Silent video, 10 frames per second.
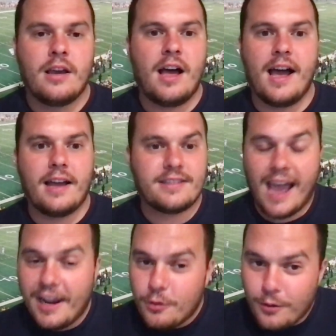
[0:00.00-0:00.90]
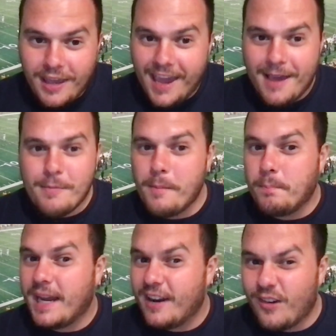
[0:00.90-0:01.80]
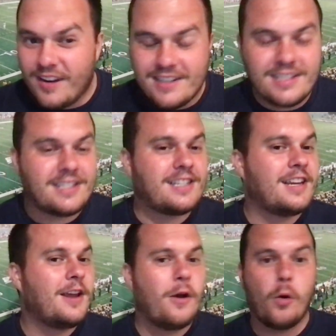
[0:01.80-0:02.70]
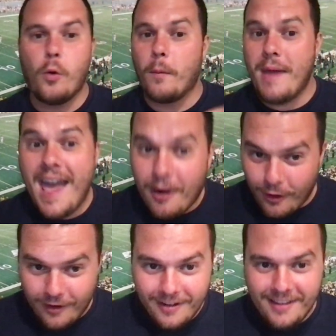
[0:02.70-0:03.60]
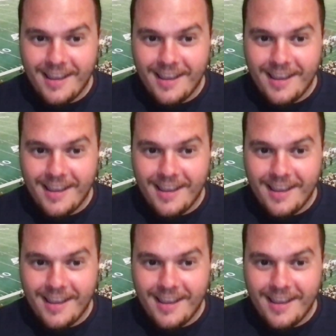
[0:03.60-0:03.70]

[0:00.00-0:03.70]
title game appearance or better,